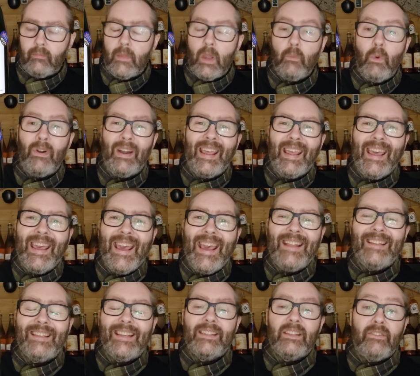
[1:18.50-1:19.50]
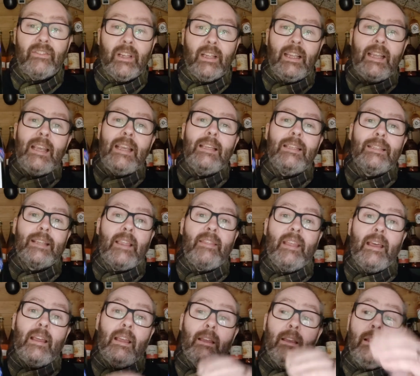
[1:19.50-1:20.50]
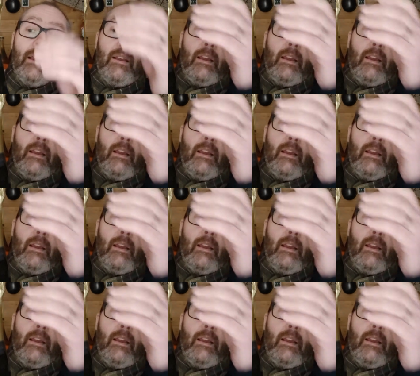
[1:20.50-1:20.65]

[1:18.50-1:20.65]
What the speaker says: where it ages on the lees. Then they